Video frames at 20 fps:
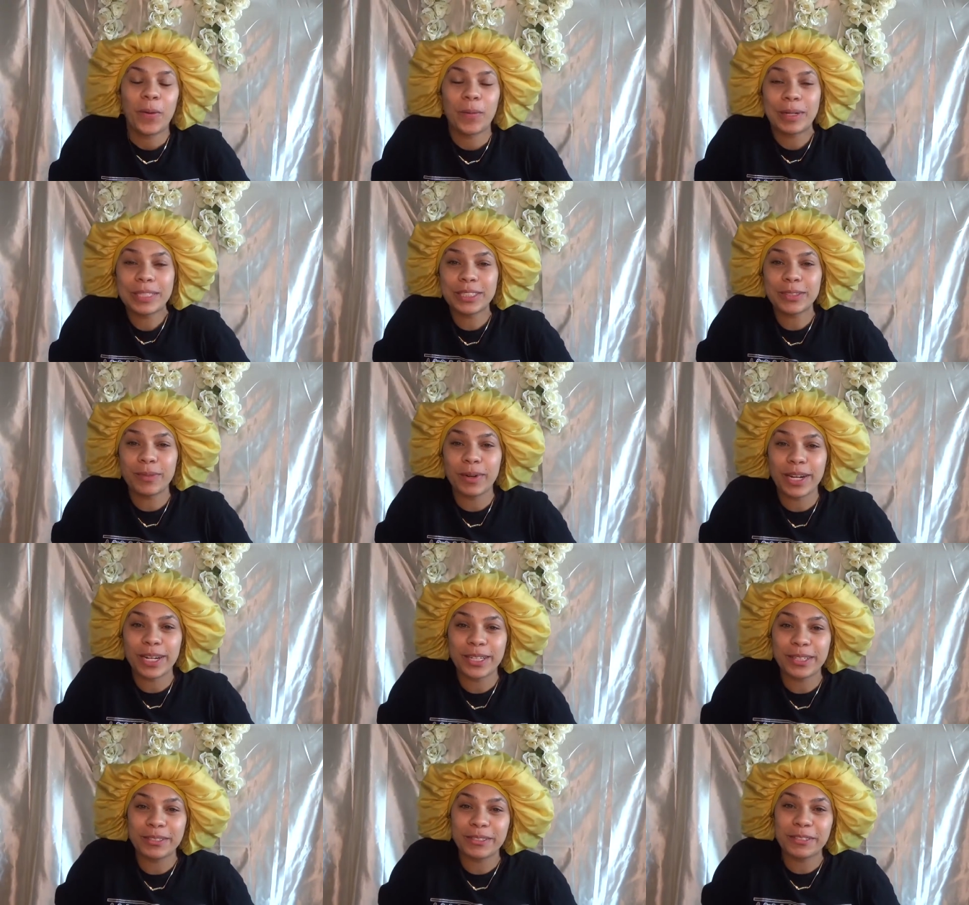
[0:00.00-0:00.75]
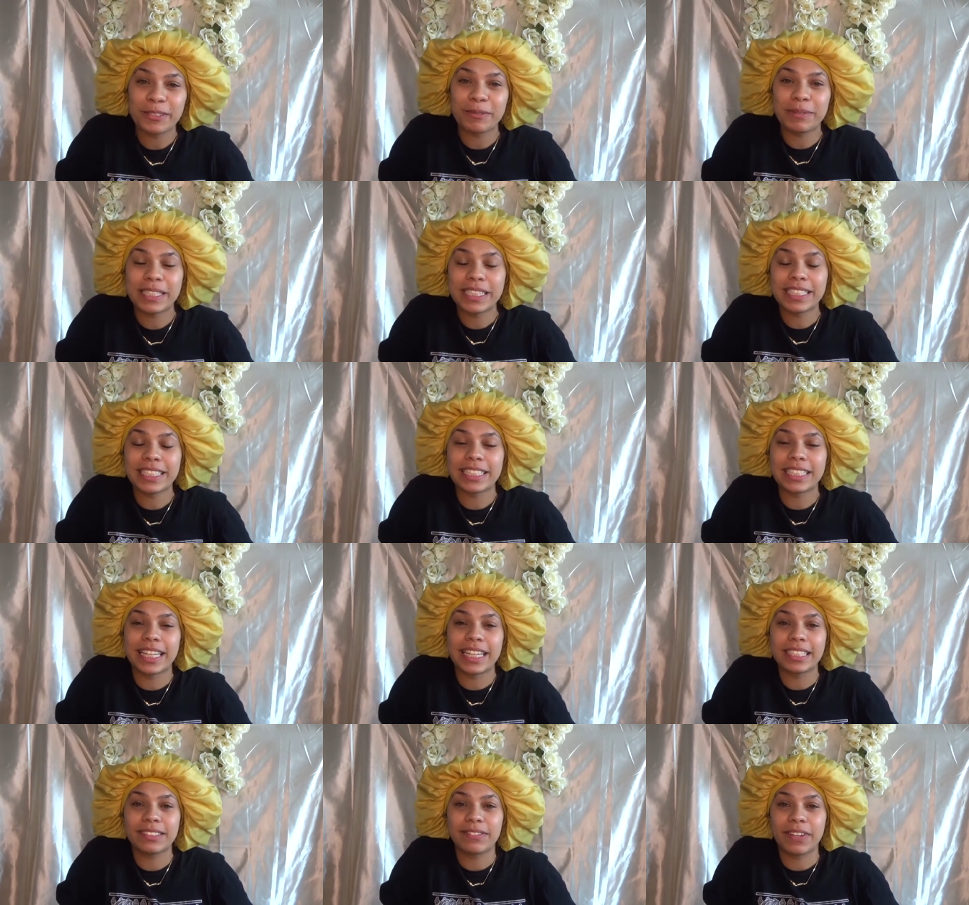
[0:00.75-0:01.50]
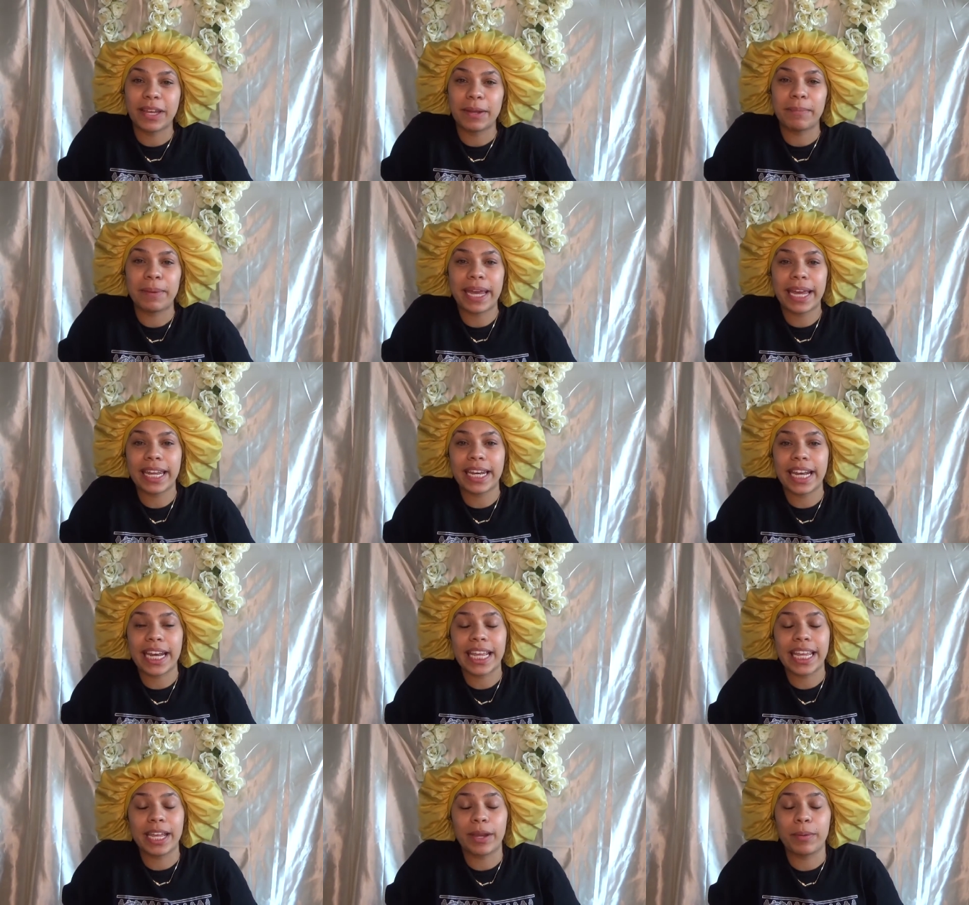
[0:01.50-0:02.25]
What's the word, YouTube? This is Lexvay back at
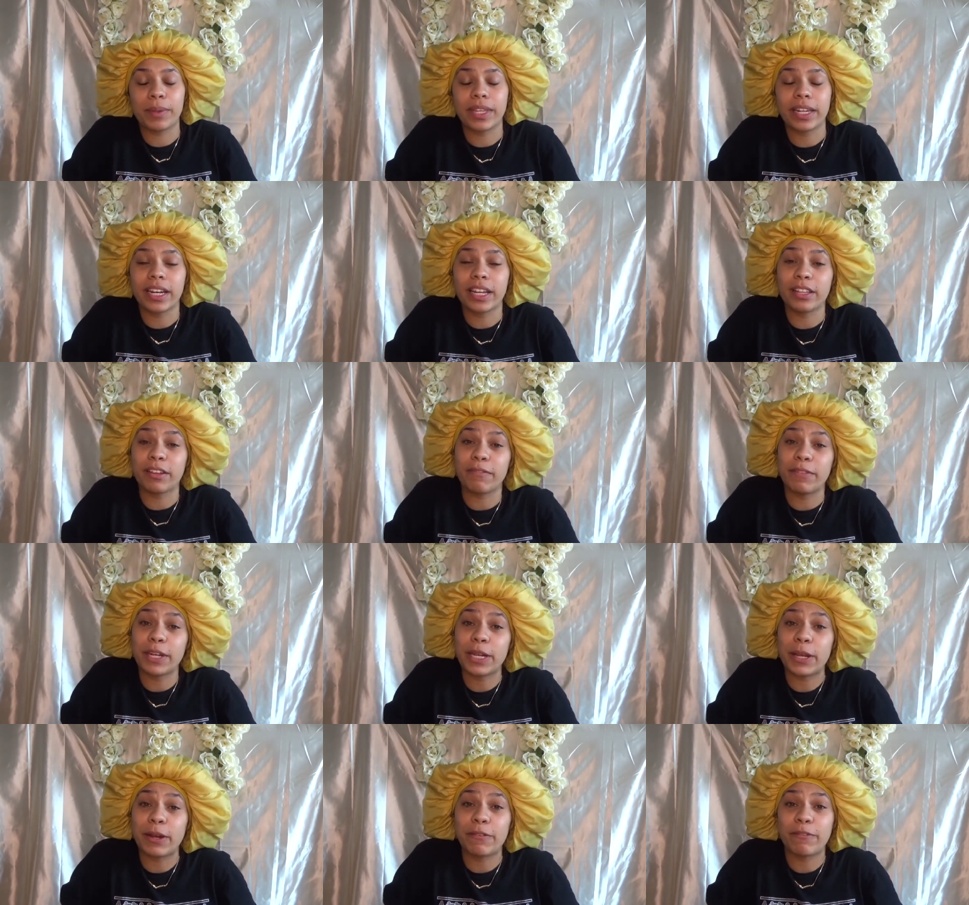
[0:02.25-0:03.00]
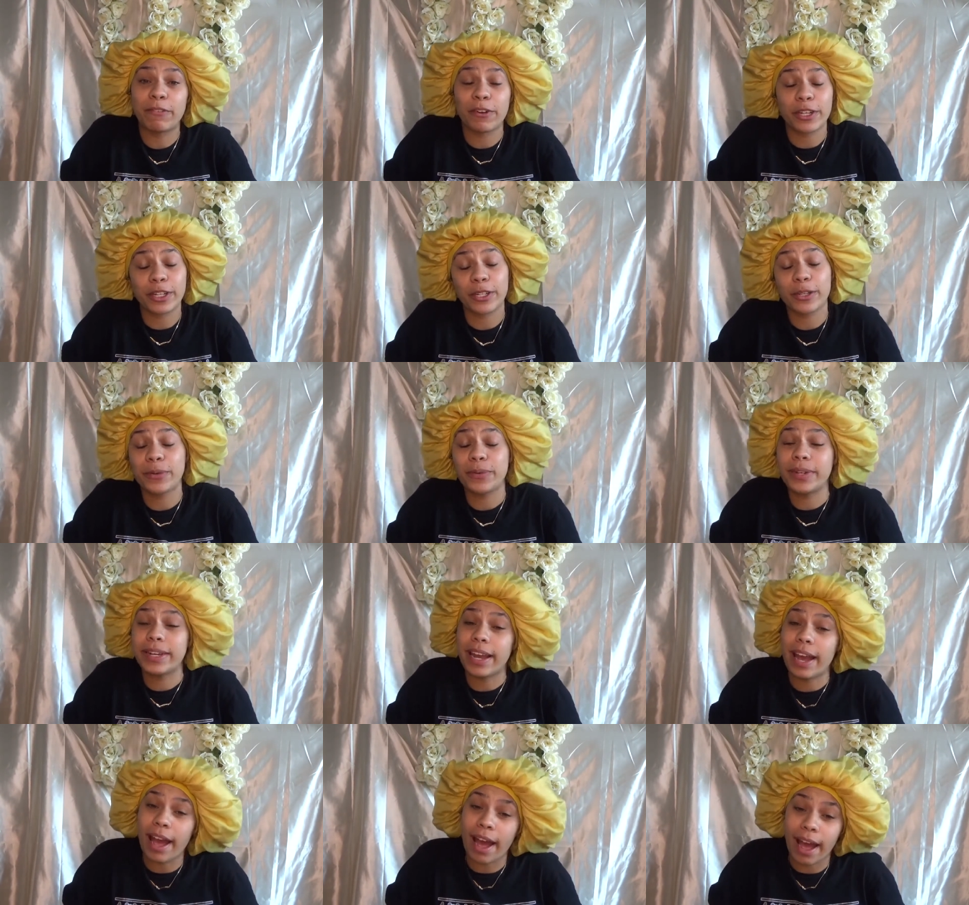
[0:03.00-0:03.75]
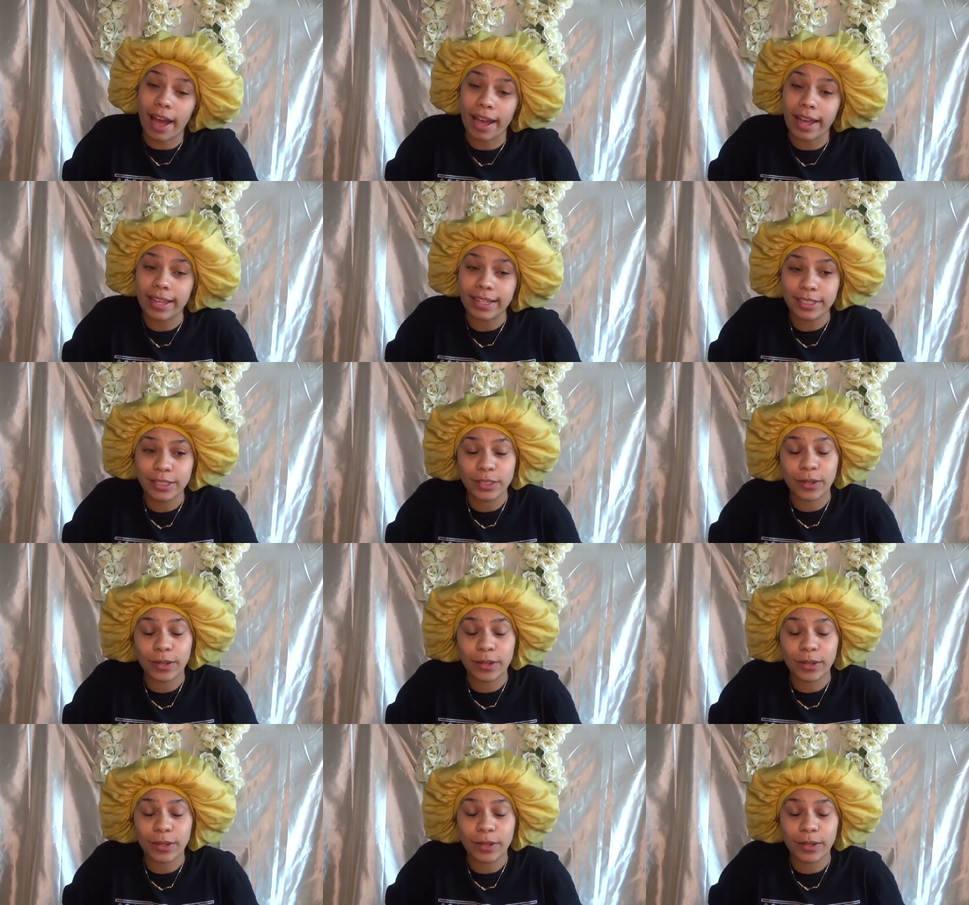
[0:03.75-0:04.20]
it again with another video for you guys.